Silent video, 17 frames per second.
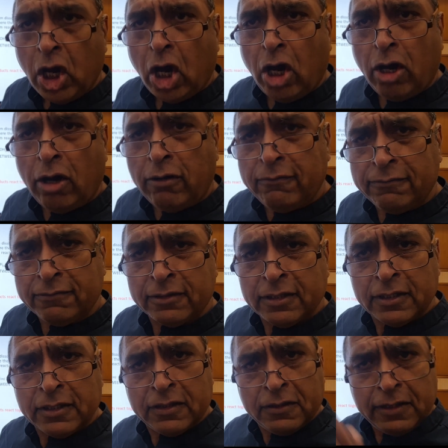of
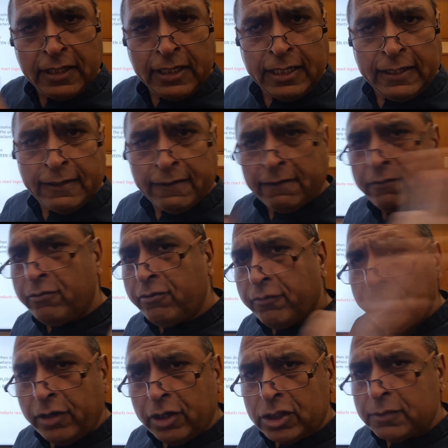the
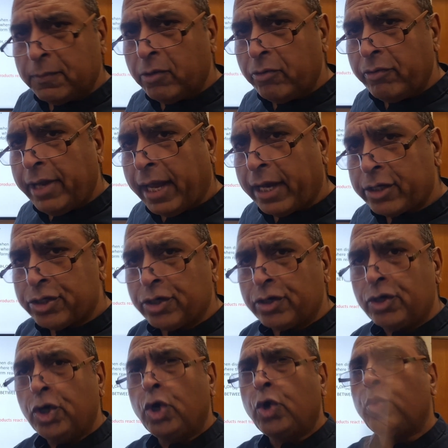reversible
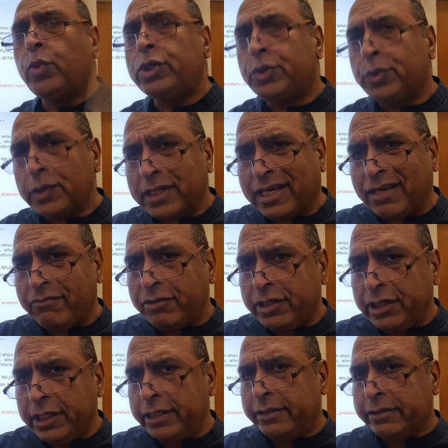reaction which will give a
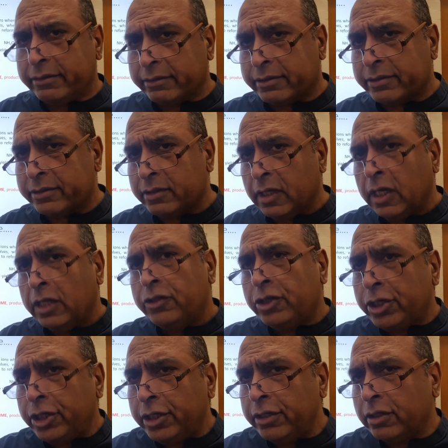yield. The
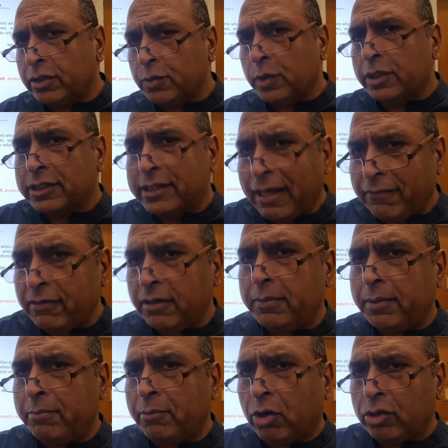yield will
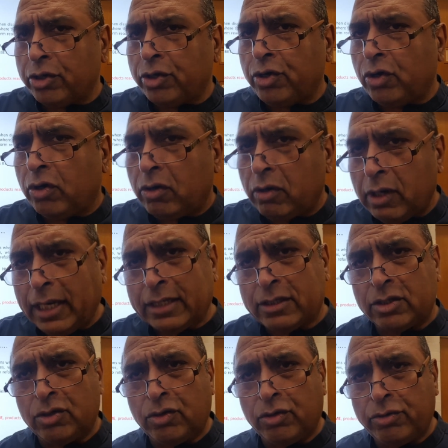definitely be more than 0, less
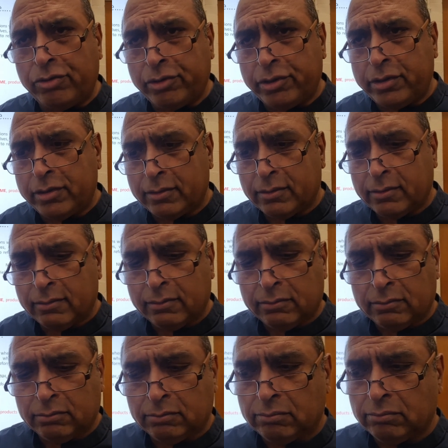than 100.
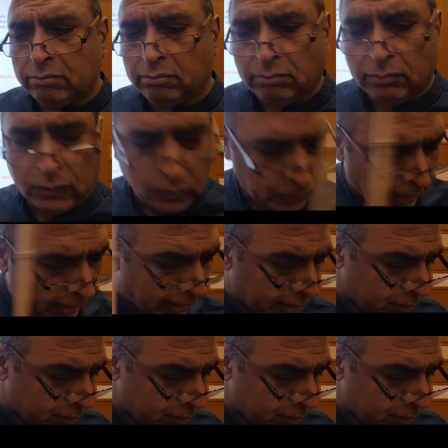Okay,